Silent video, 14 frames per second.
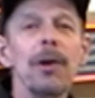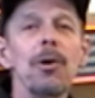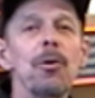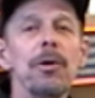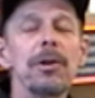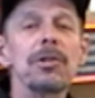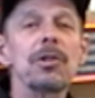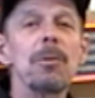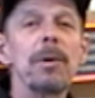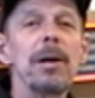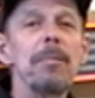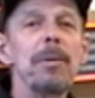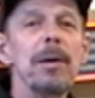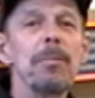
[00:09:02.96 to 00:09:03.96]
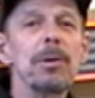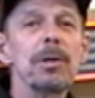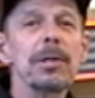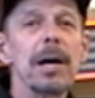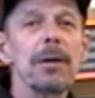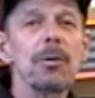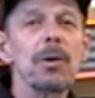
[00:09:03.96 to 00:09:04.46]
know there's so many people
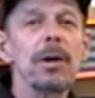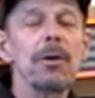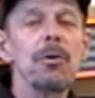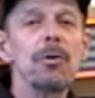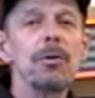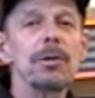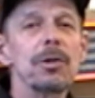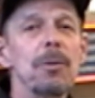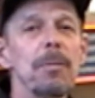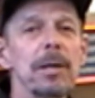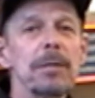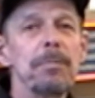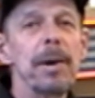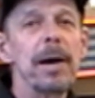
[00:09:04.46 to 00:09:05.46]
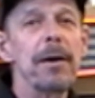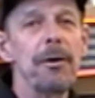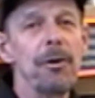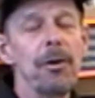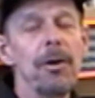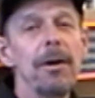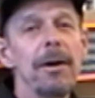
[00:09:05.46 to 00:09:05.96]
out there who are so much
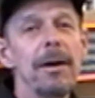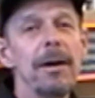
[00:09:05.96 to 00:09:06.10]
better